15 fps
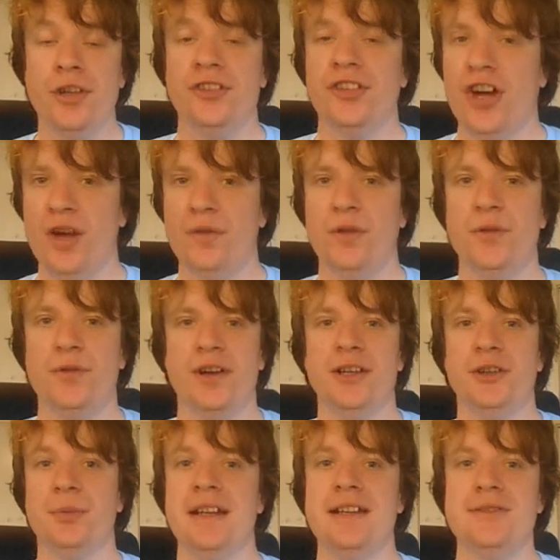so hopefully you find
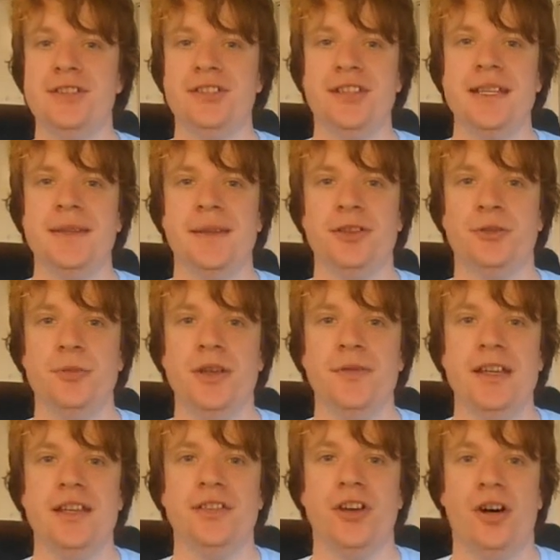this one interesting. This
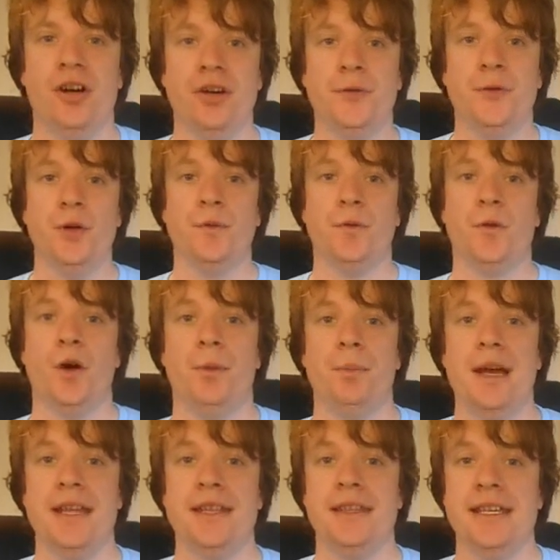movie is a horror film from
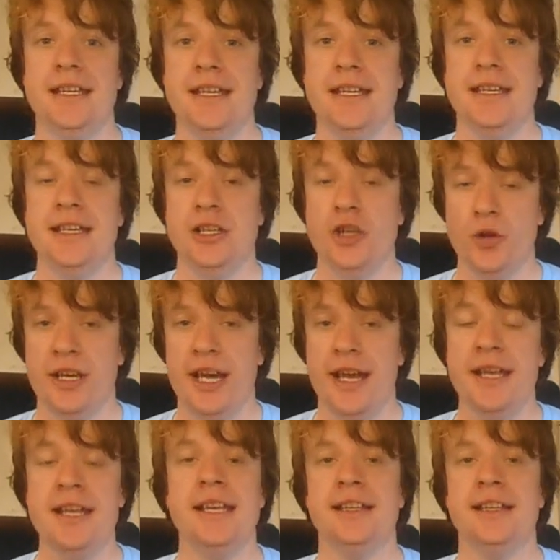the UK,